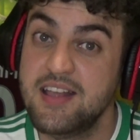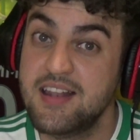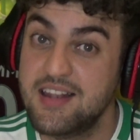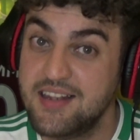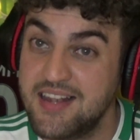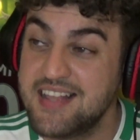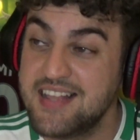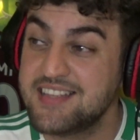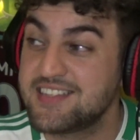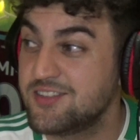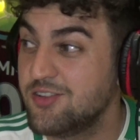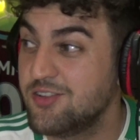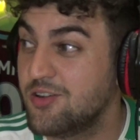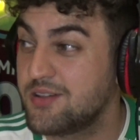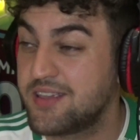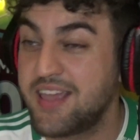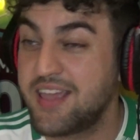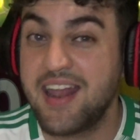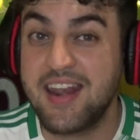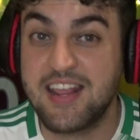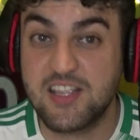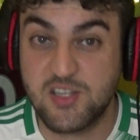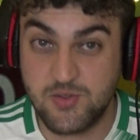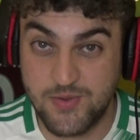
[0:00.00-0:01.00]
Let's not
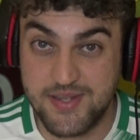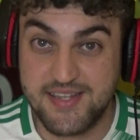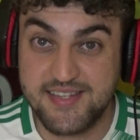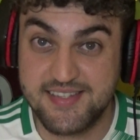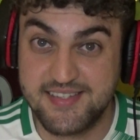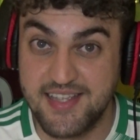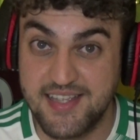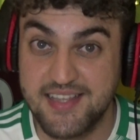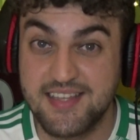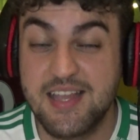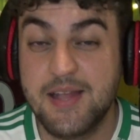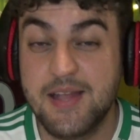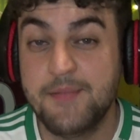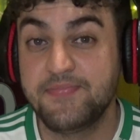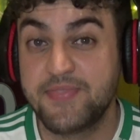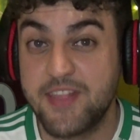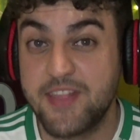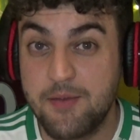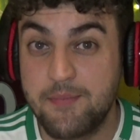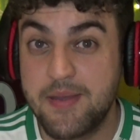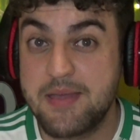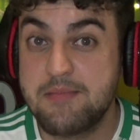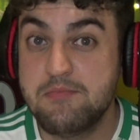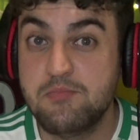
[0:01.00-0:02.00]
get it twisted.
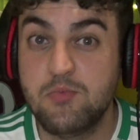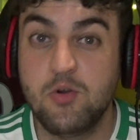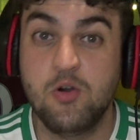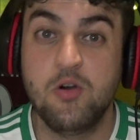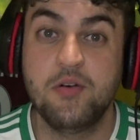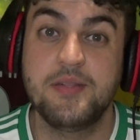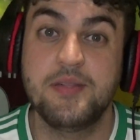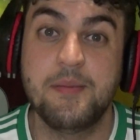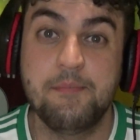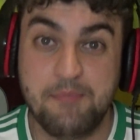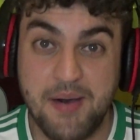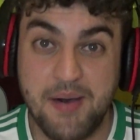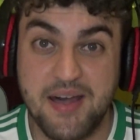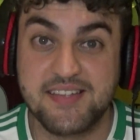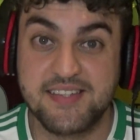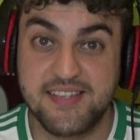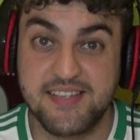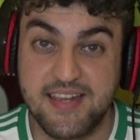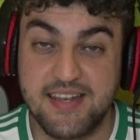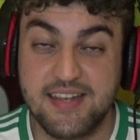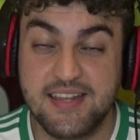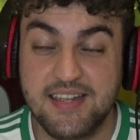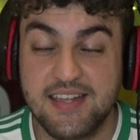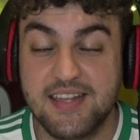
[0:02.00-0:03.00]
there will be more than
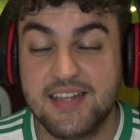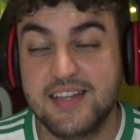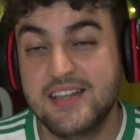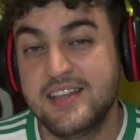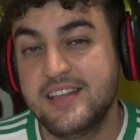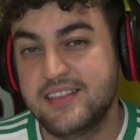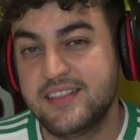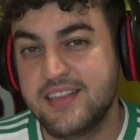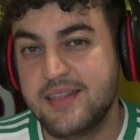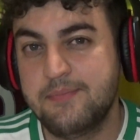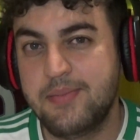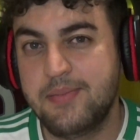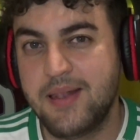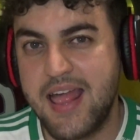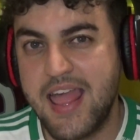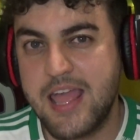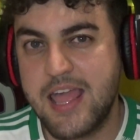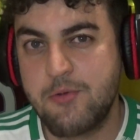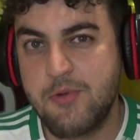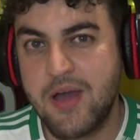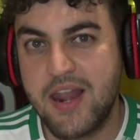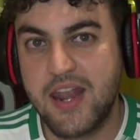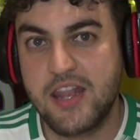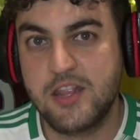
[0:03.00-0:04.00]
buzzing than
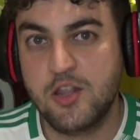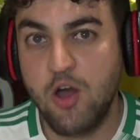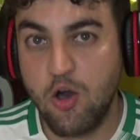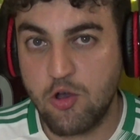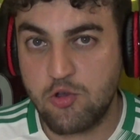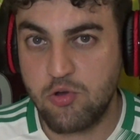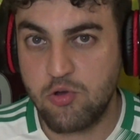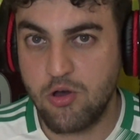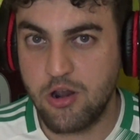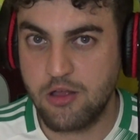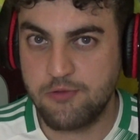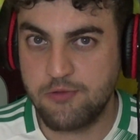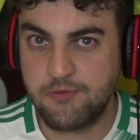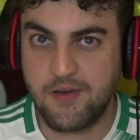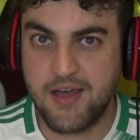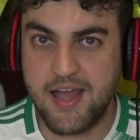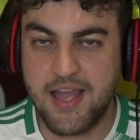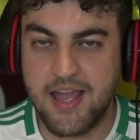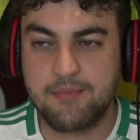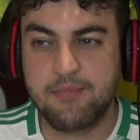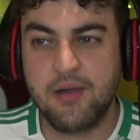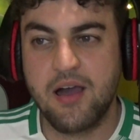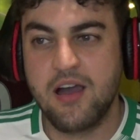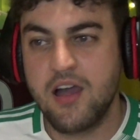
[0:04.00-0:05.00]
playing well and not
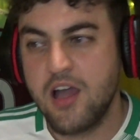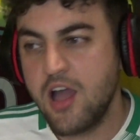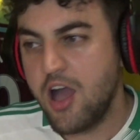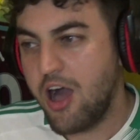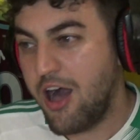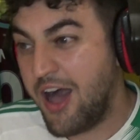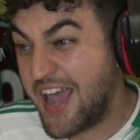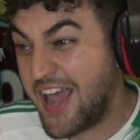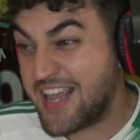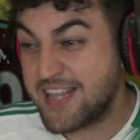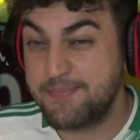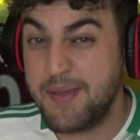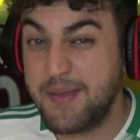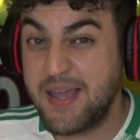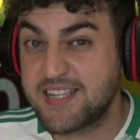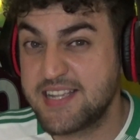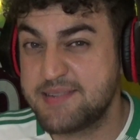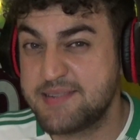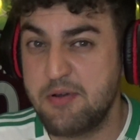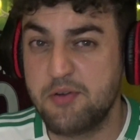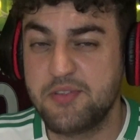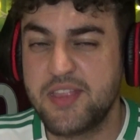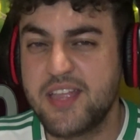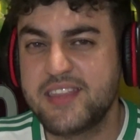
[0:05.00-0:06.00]
qualifying, but I expected more.